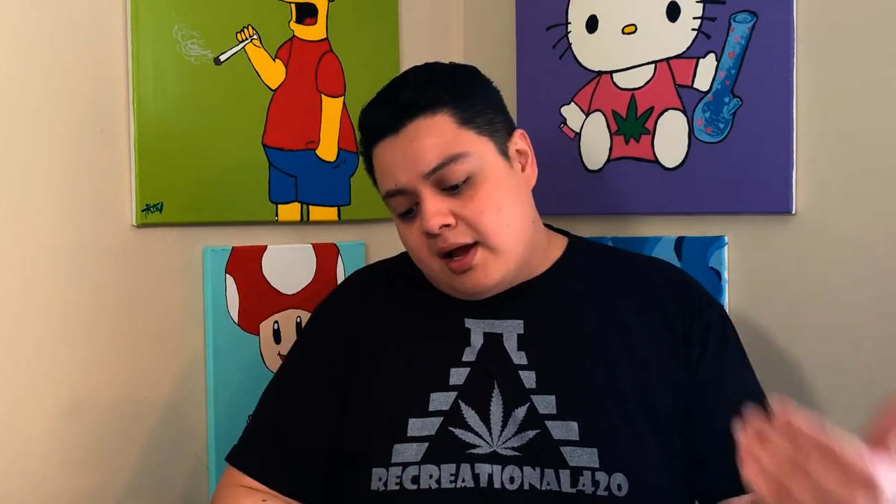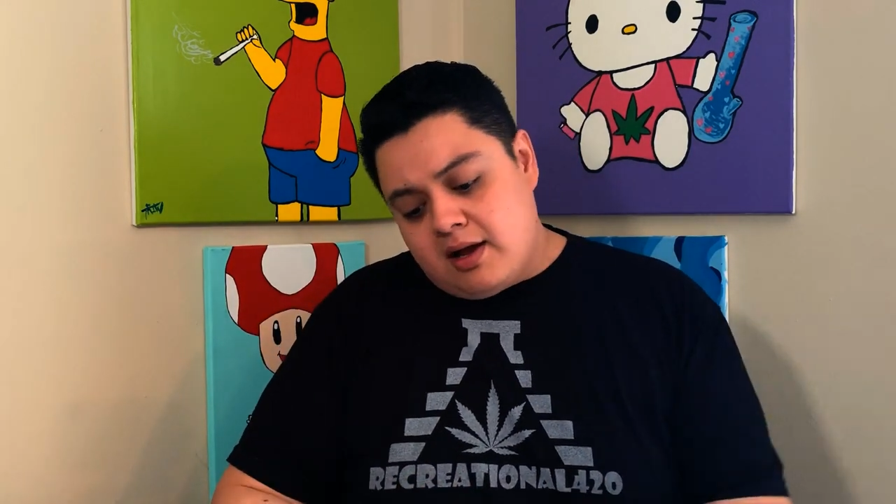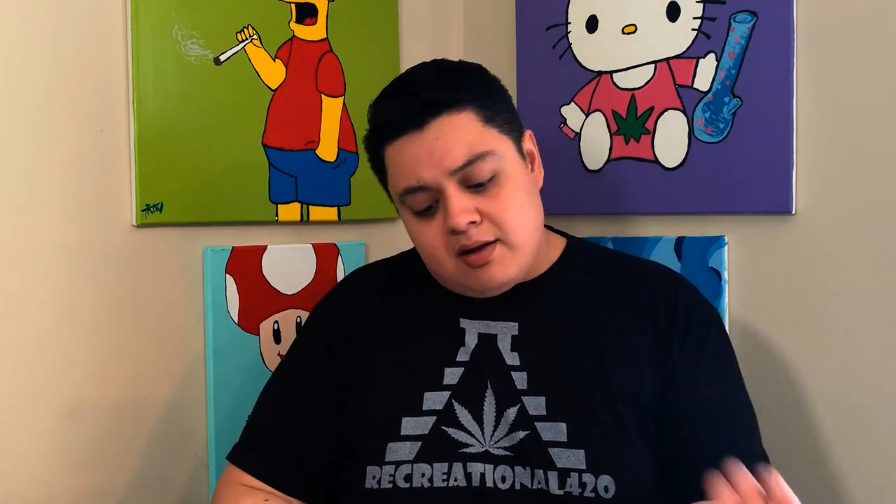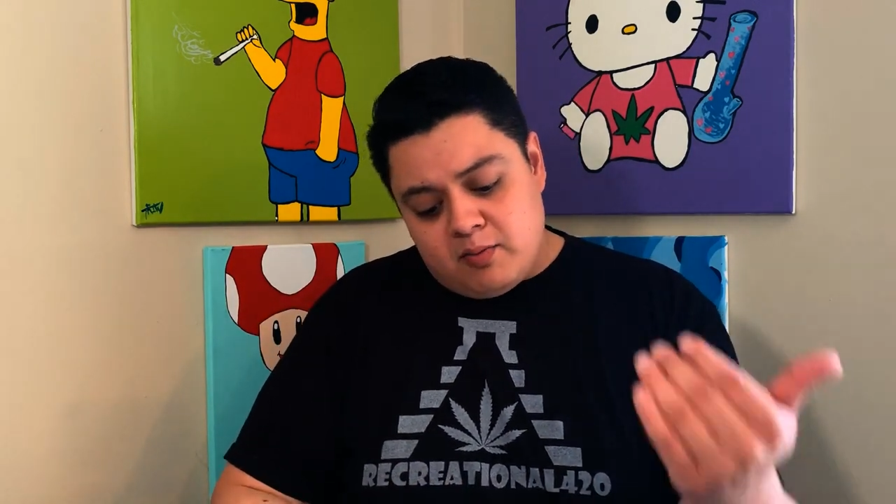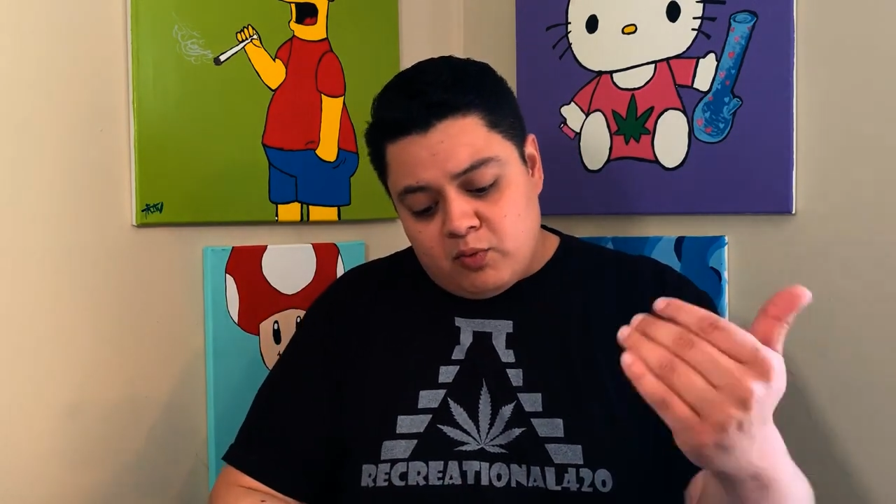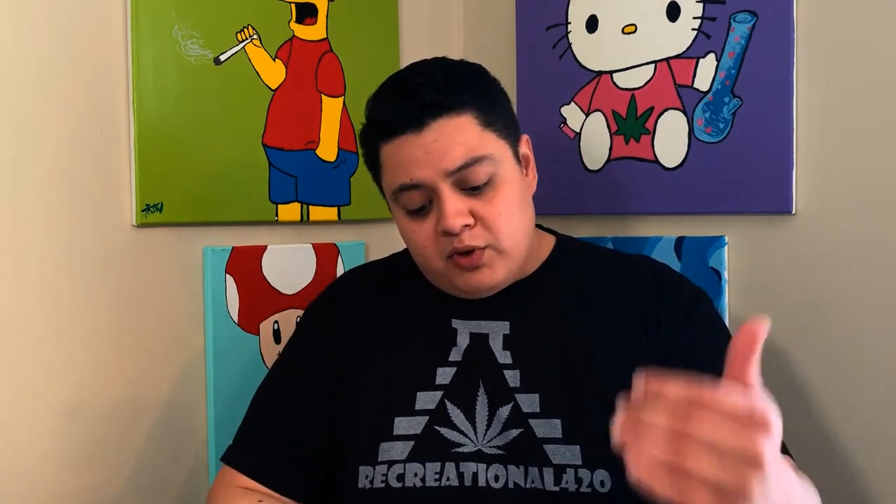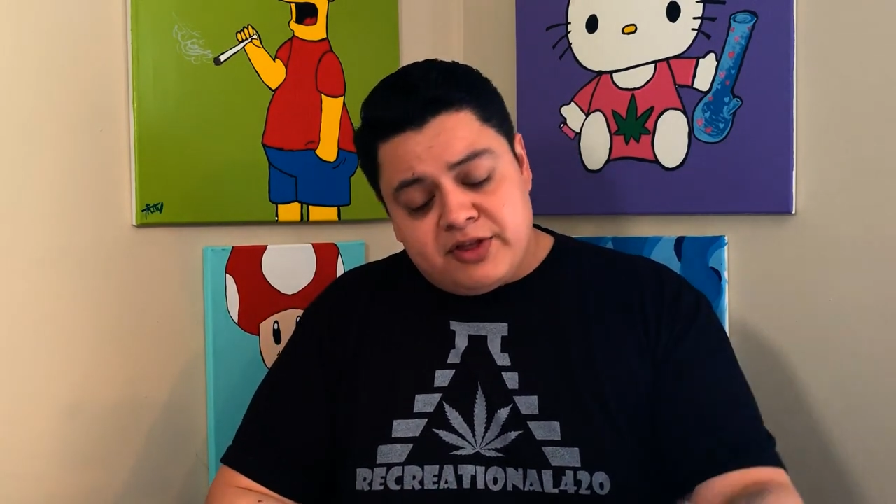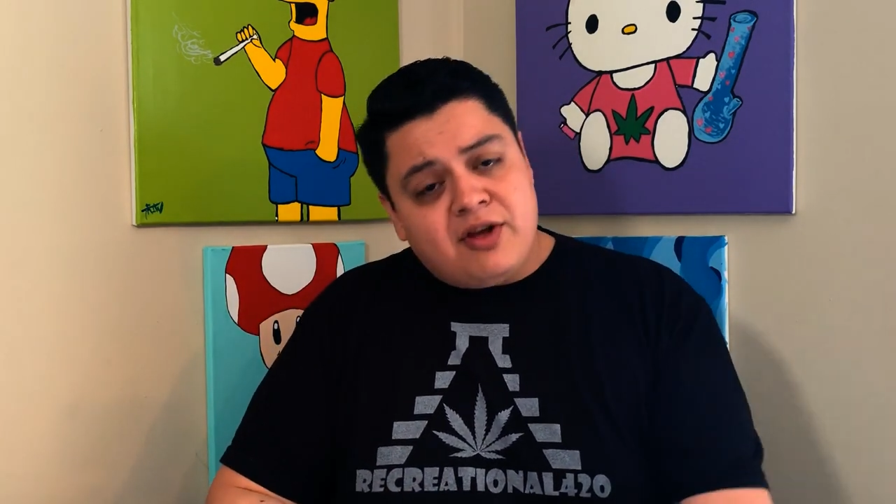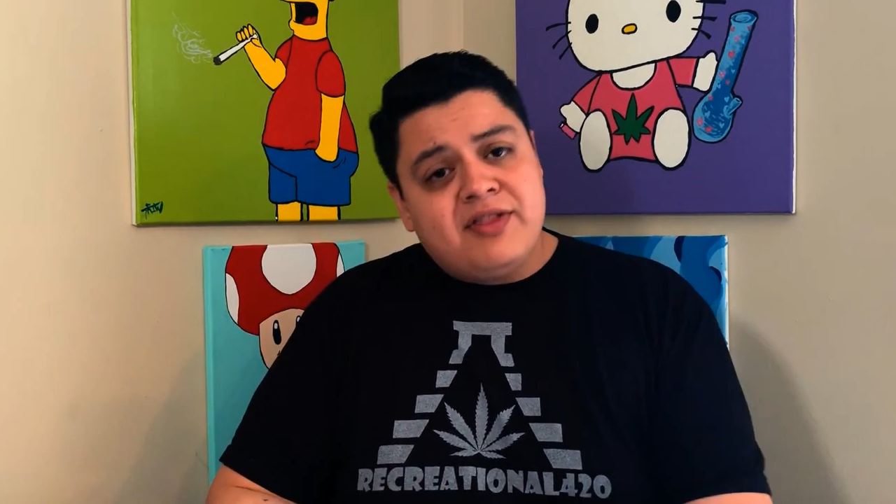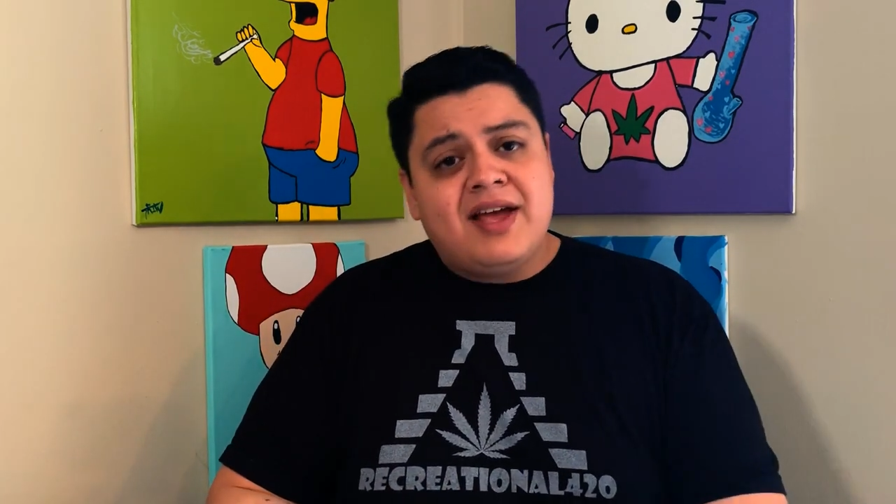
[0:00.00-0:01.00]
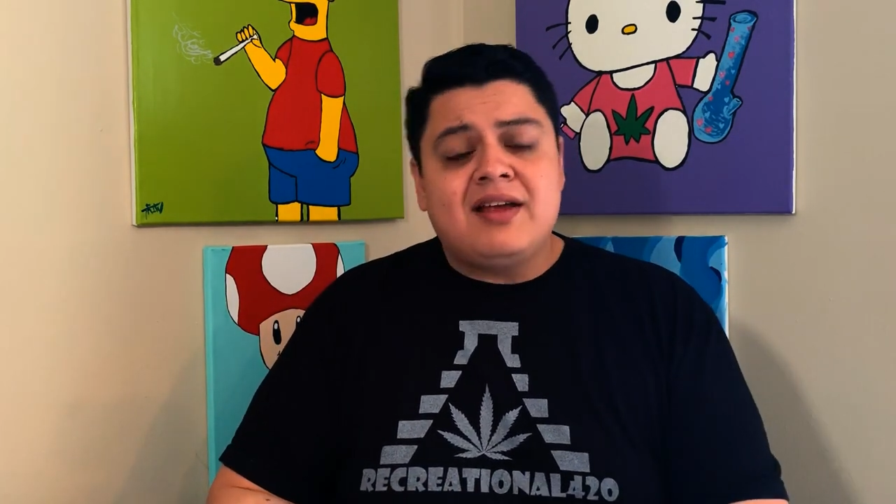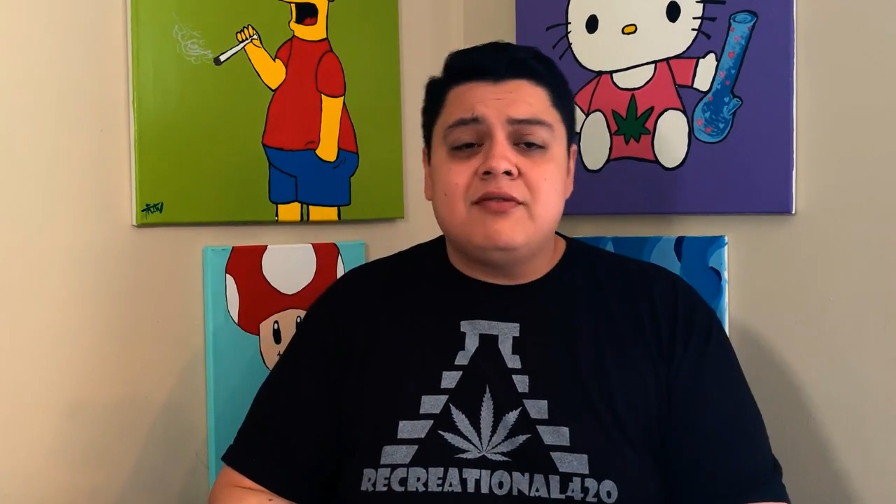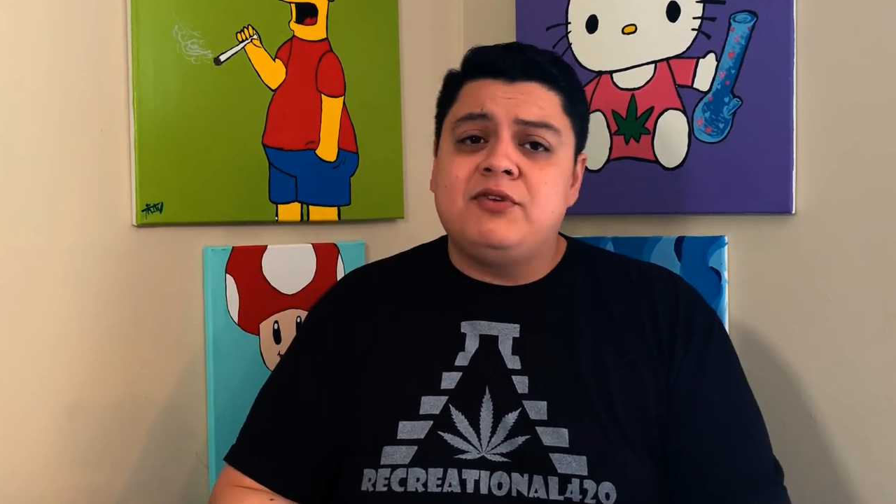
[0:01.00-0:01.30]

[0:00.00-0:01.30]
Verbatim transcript: Um, with all that,